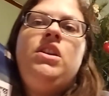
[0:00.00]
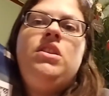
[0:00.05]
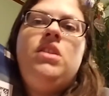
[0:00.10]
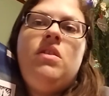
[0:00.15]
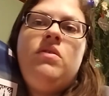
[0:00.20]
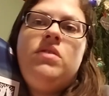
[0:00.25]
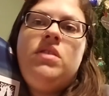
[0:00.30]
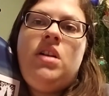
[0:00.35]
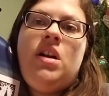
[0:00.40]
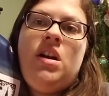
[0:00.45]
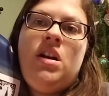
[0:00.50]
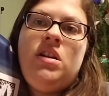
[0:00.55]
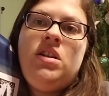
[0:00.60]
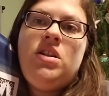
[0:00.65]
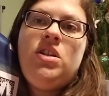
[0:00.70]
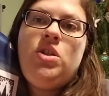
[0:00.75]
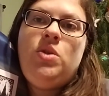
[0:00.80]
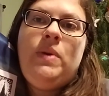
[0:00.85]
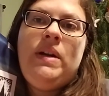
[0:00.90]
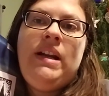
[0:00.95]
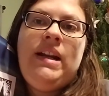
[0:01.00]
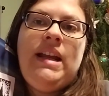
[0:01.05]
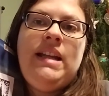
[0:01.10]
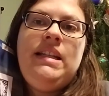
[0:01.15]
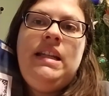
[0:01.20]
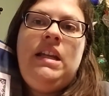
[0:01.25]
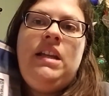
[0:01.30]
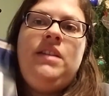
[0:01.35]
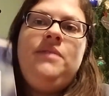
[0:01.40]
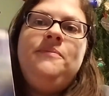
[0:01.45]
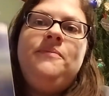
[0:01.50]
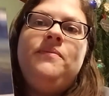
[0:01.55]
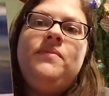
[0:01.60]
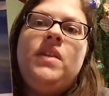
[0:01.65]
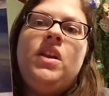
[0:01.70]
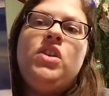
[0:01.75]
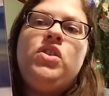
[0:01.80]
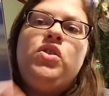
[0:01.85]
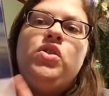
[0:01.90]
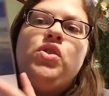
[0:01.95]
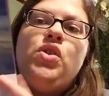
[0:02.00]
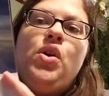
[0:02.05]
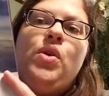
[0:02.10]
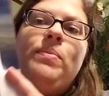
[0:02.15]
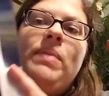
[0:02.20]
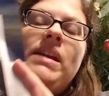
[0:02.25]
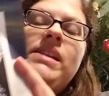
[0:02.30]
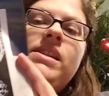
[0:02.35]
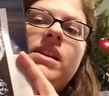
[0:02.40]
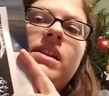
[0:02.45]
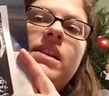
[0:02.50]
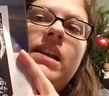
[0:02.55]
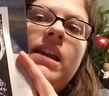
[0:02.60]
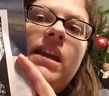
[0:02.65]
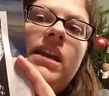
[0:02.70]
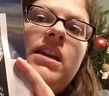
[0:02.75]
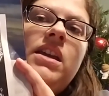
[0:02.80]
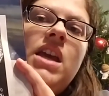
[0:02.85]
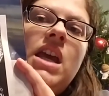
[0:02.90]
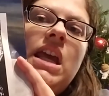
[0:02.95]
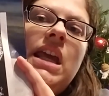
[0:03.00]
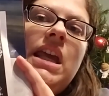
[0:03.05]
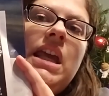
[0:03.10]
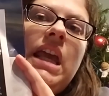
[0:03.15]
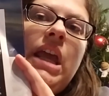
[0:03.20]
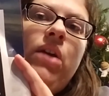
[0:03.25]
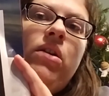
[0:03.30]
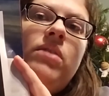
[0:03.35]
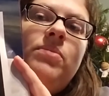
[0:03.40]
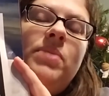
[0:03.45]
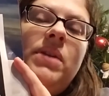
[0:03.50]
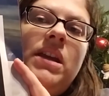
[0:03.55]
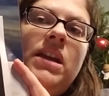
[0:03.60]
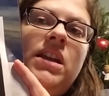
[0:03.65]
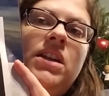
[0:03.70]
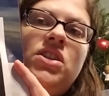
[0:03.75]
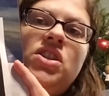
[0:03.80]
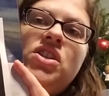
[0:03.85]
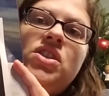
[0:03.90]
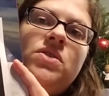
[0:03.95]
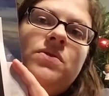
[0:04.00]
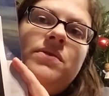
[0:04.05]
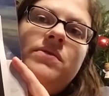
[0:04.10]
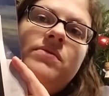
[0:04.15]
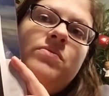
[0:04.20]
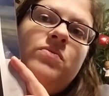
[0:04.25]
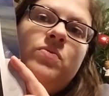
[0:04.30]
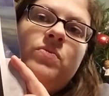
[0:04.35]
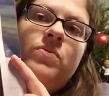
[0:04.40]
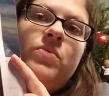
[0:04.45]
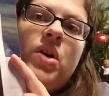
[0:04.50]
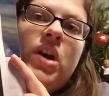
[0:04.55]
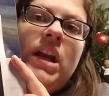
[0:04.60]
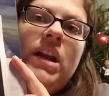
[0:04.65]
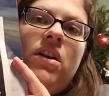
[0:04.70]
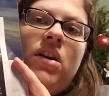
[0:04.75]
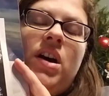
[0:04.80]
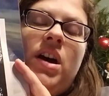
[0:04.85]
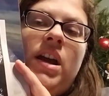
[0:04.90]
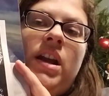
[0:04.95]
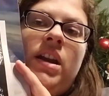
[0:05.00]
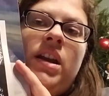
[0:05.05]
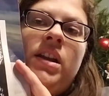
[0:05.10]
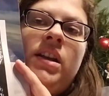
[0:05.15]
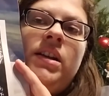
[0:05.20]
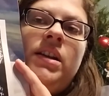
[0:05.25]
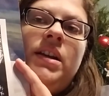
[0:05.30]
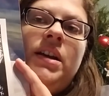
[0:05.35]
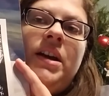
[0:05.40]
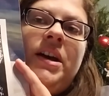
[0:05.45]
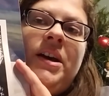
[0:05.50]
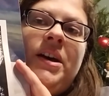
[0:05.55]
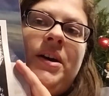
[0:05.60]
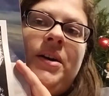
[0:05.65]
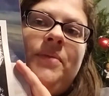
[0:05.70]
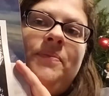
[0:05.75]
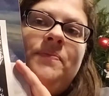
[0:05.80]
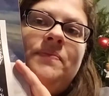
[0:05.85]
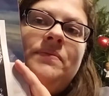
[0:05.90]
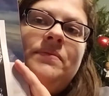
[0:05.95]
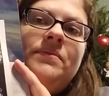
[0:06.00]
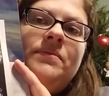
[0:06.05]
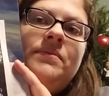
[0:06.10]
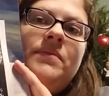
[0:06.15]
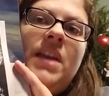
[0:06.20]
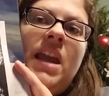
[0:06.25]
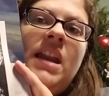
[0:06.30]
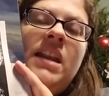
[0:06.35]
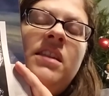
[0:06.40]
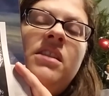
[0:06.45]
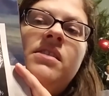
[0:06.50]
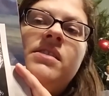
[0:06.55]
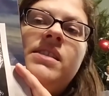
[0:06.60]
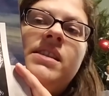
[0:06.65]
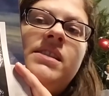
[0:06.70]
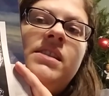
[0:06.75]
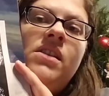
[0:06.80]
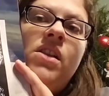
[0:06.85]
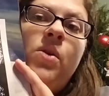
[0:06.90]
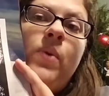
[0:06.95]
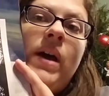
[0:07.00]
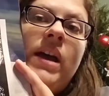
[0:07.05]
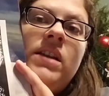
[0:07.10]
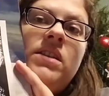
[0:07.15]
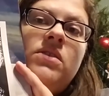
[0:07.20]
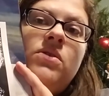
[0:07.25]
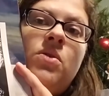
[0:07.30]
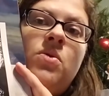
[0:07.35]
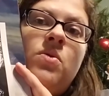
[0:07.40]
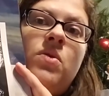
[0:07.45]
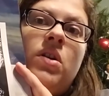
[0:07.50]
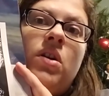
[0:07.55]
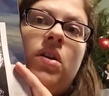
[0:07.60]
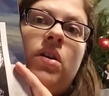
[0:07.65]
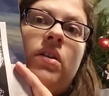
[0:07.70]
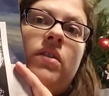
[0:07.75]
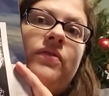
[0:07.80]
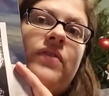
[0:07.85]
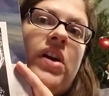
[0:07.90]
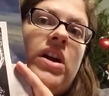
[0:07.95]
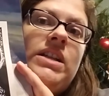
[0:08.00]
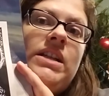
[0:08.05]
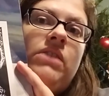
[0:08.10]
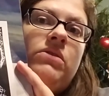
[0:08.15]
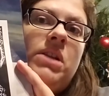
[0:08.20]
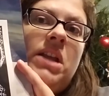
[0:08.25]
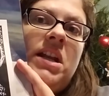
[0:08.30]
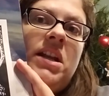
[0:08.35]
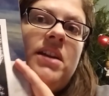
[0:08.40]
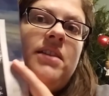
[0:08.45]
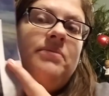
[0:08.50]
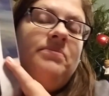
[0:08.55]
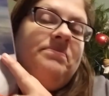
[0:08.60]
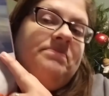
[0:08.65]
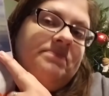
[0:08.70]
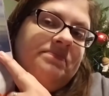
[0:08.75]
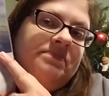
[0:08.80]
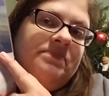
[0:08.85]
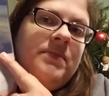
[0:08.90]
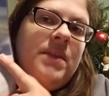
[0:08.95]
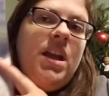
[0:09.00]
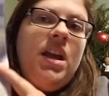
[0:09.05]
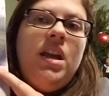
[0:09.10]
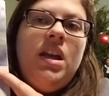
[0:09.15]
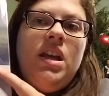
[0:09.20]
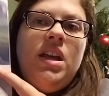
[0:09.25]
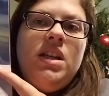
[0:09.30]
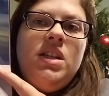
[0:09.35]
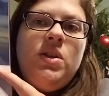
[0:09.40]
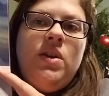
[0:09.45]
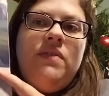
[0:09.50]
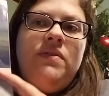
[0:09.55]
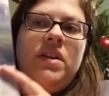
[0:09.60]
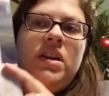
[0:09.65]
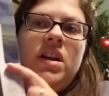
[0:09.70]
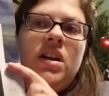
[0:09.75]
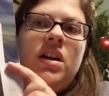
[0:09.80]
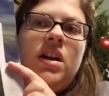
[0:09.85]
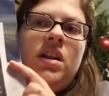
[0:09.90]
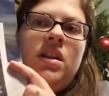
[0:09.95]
No Start 2019. So basically it would be just working on anything that's a silhouette or fairy tale related. So I figure a